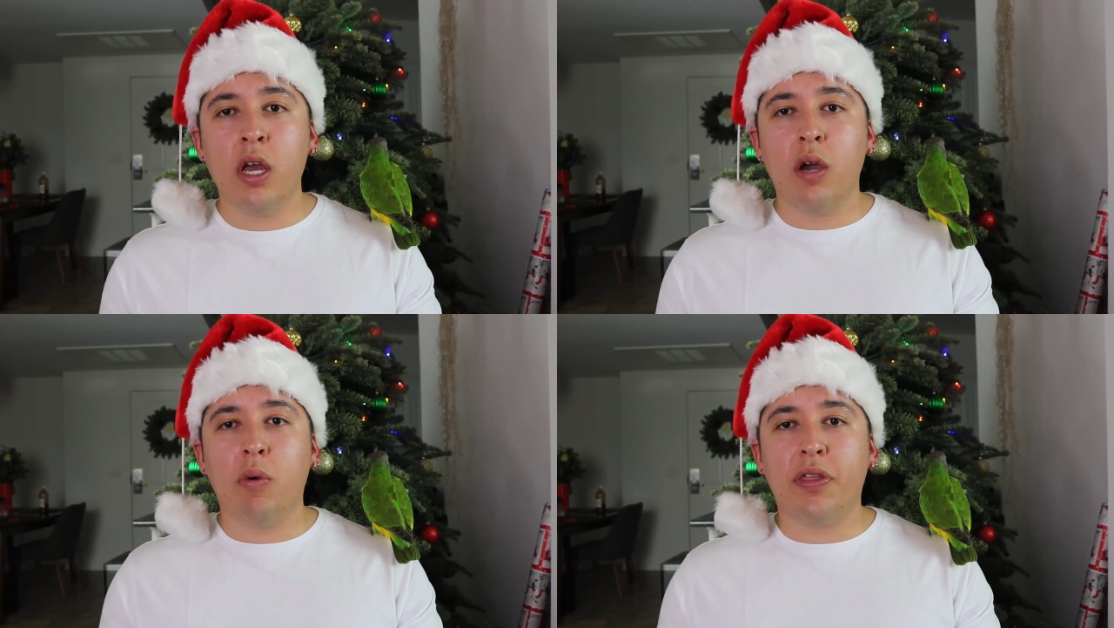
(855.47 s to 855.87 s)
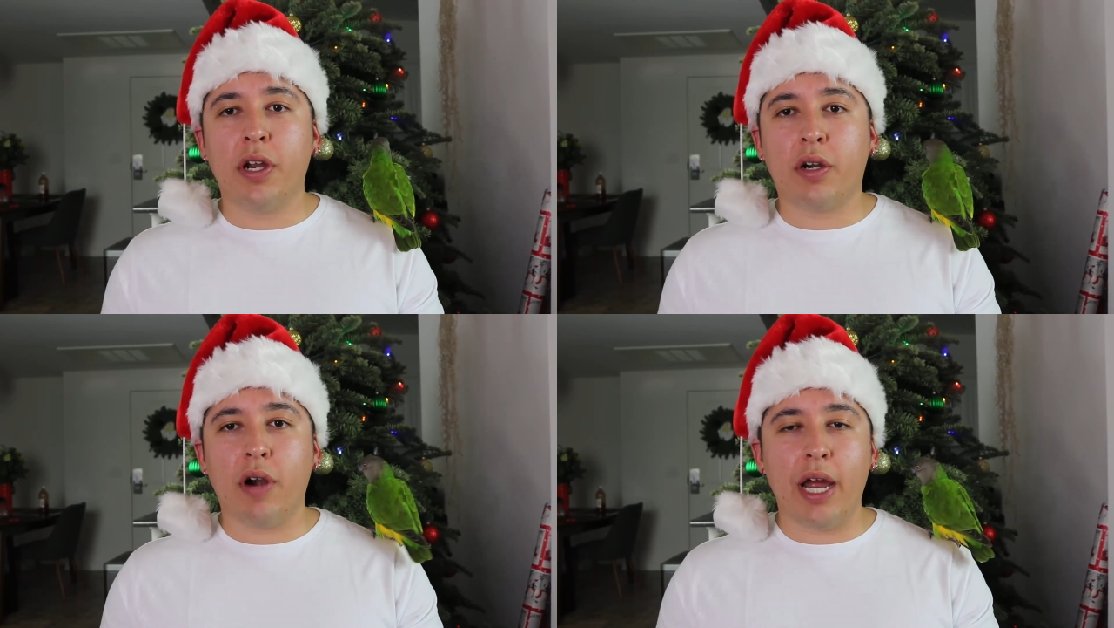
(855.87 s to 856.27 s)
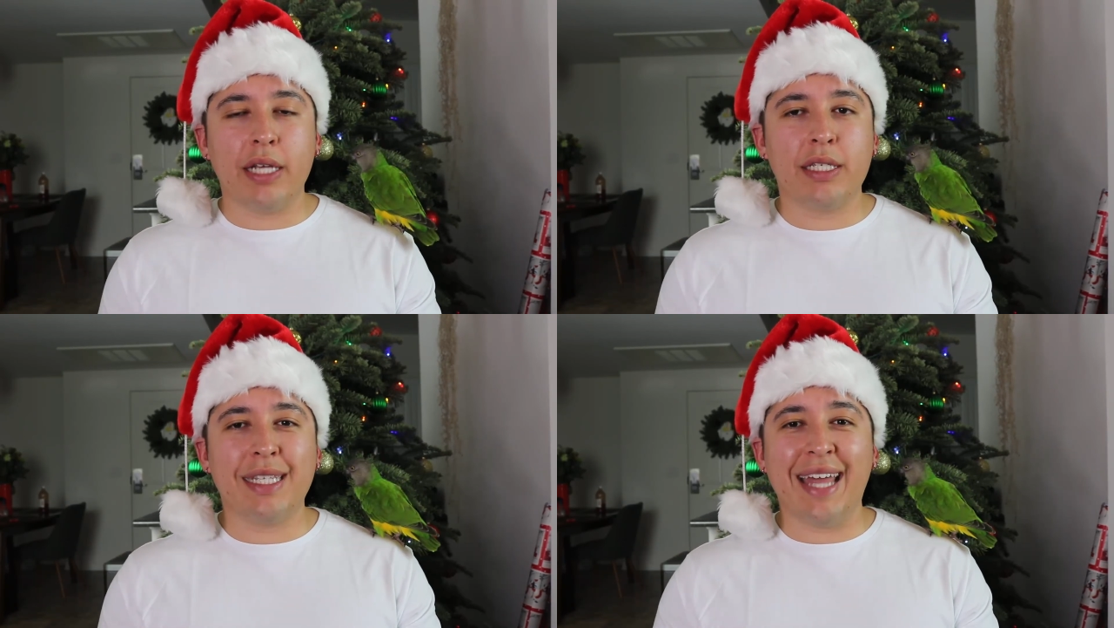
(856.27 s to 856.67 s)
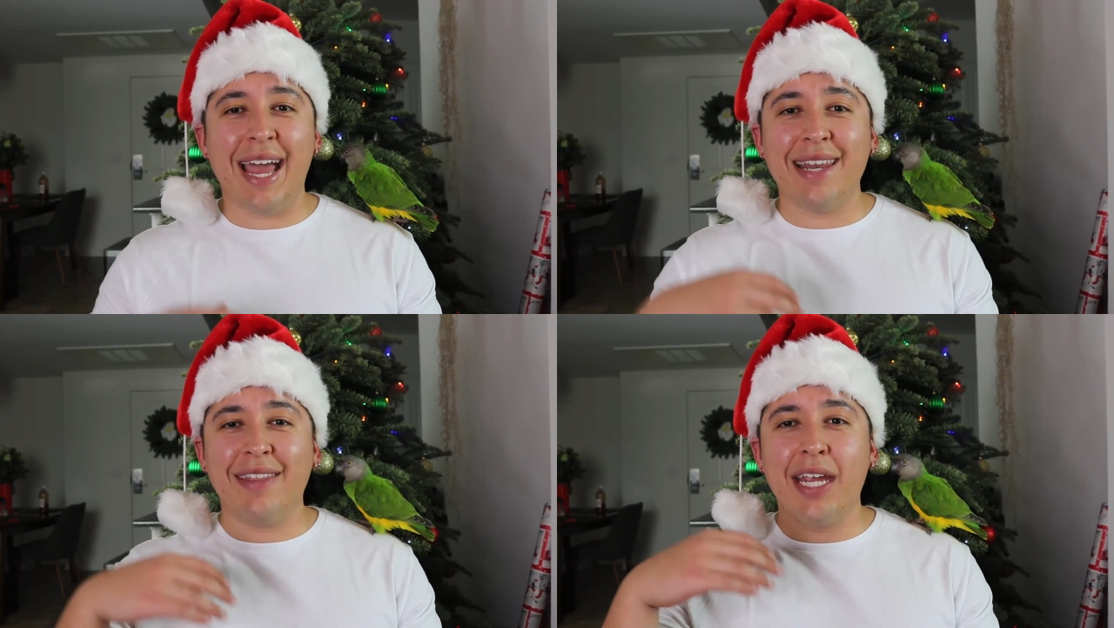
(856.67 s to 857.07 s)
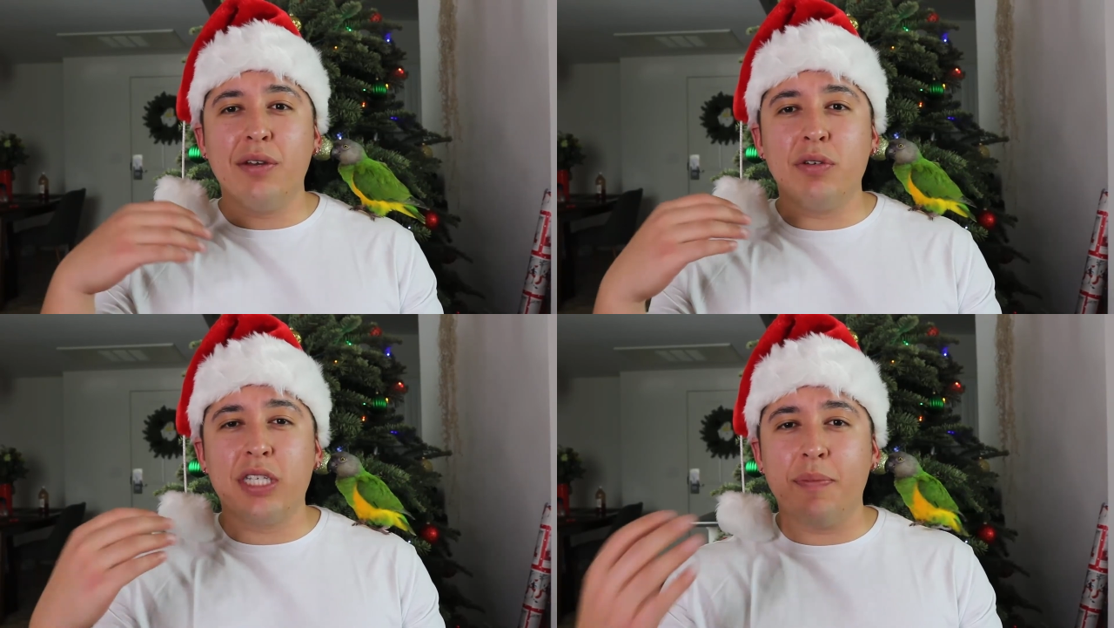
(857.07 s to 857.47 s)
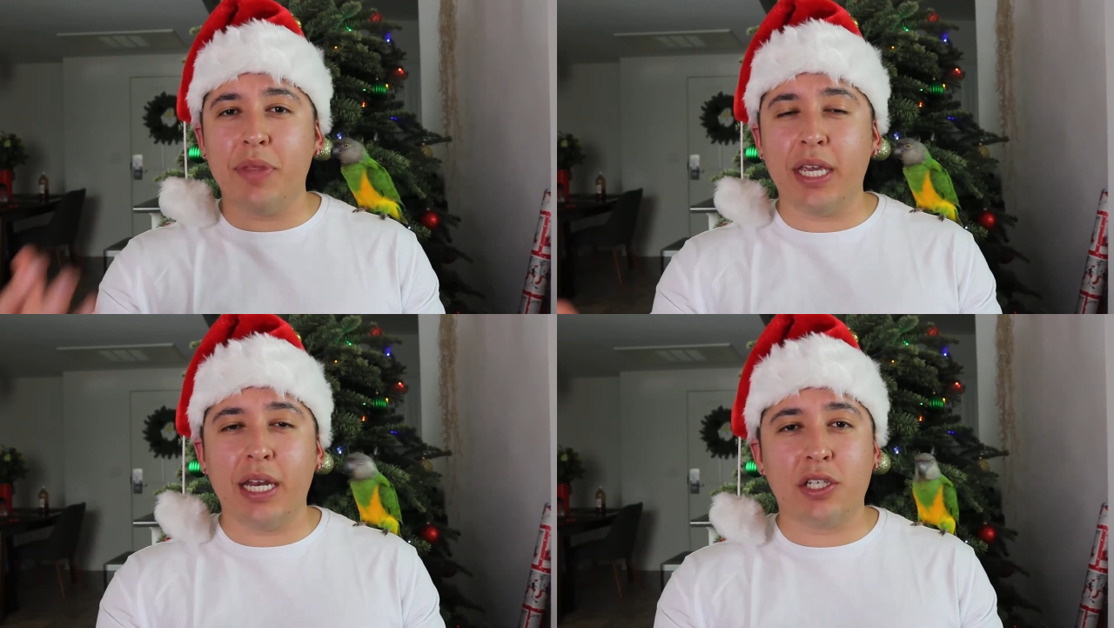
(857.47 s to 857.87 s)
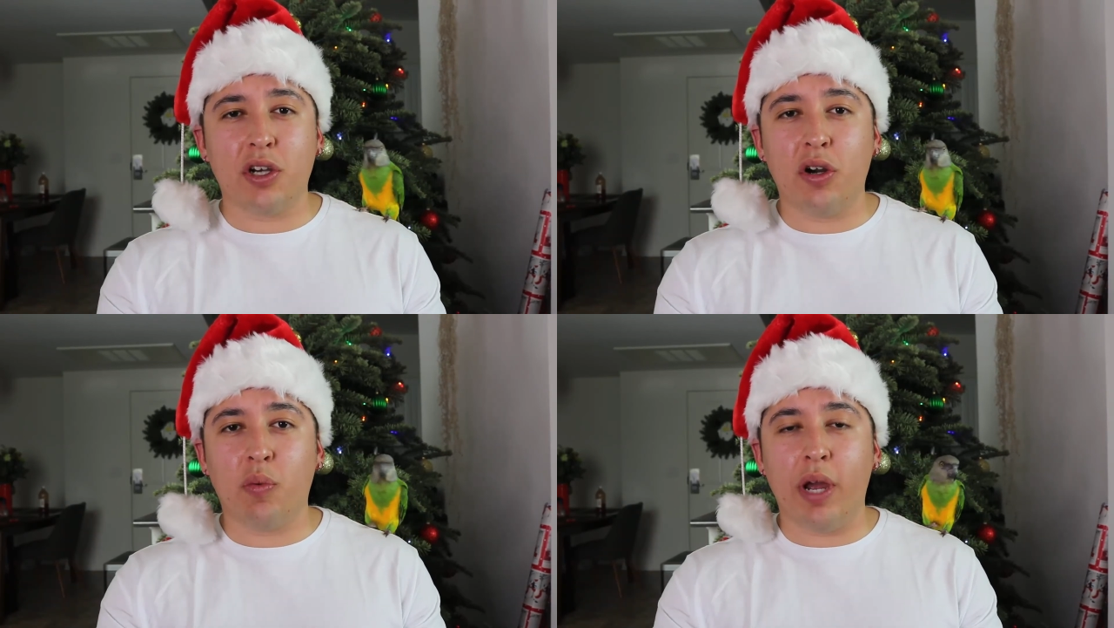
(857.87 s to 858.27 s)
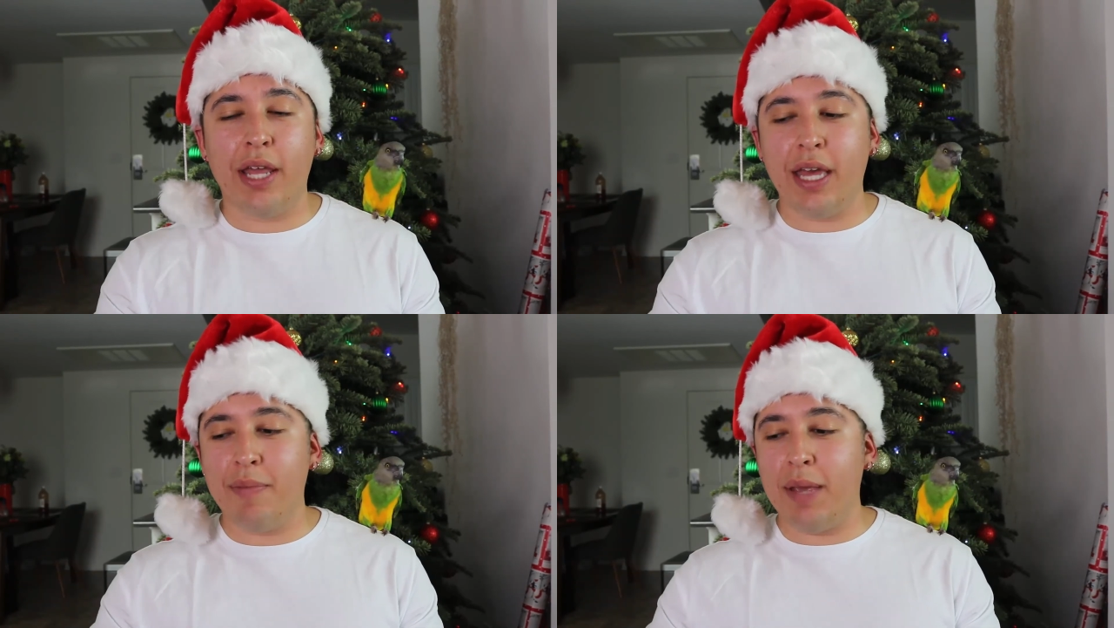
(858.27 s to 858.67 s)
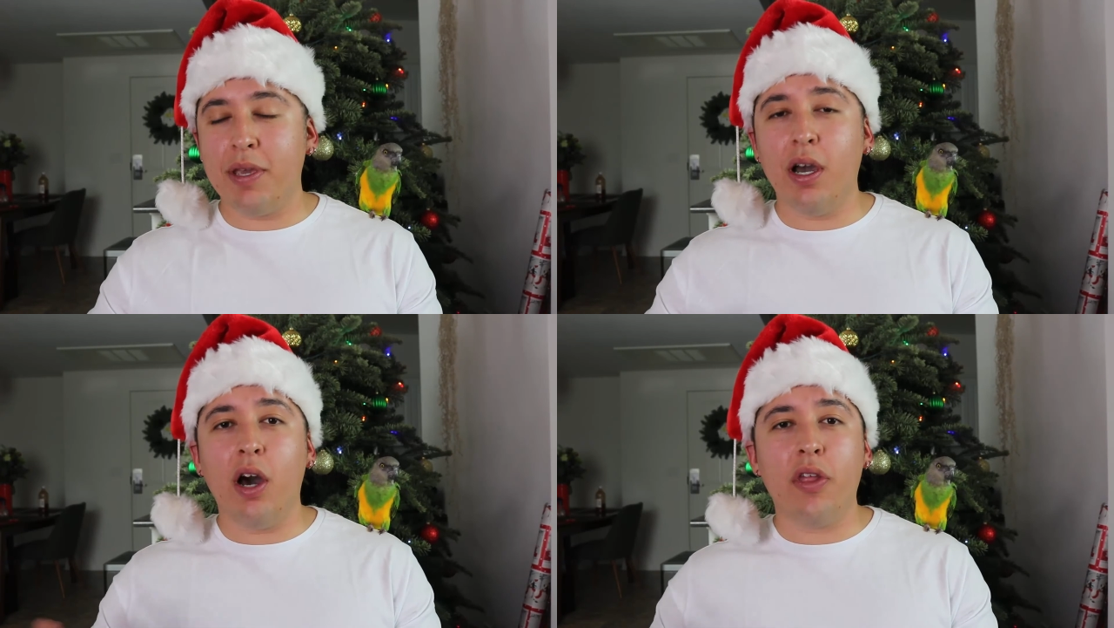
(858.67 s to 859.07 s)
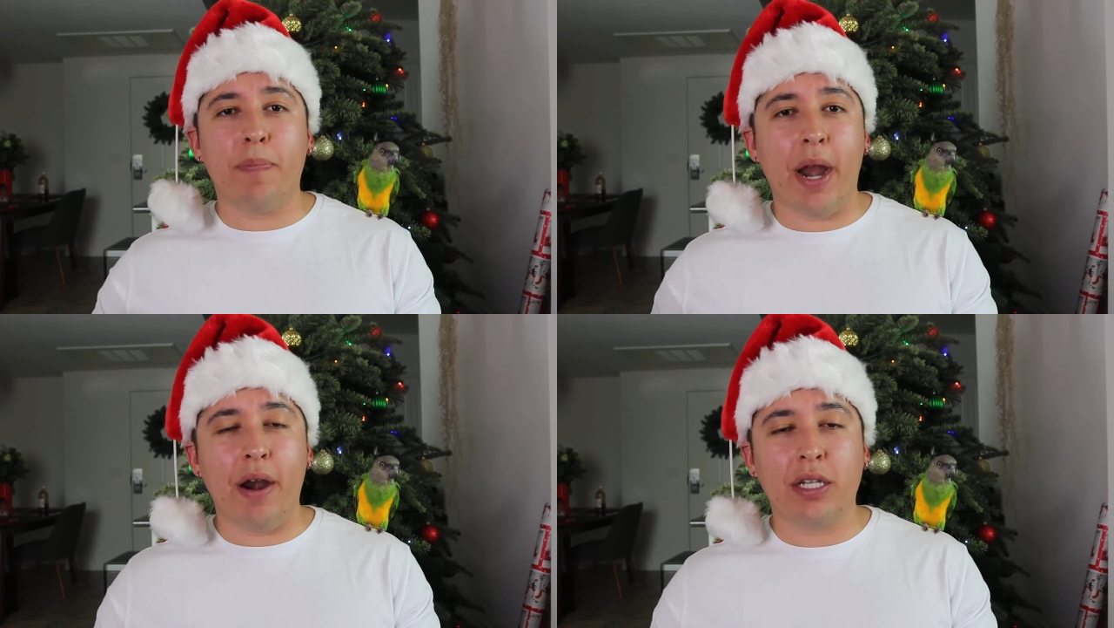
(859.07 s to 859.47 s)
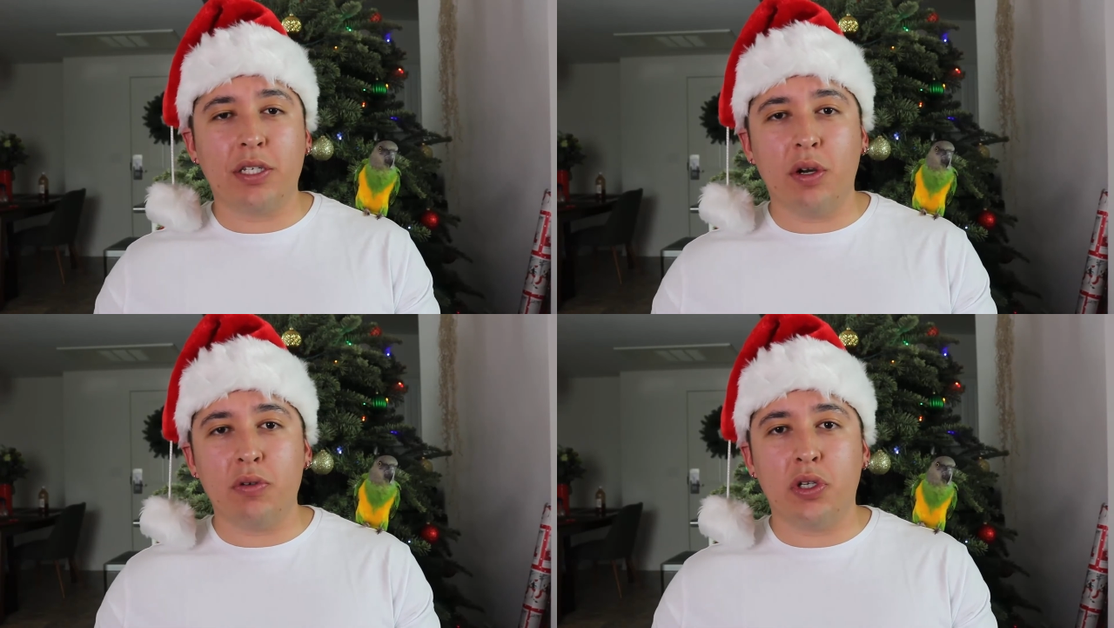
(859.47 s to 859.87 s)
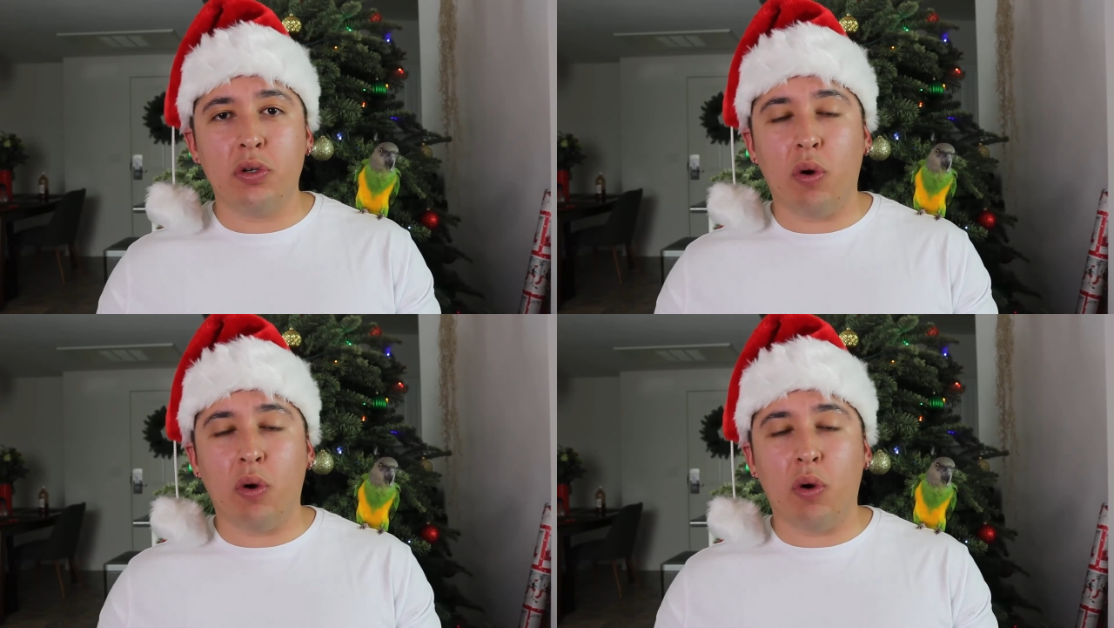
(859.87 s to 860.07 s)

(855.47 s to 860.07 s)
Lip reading: with their crest that they do something in a certain way that maybe other parrots don't do,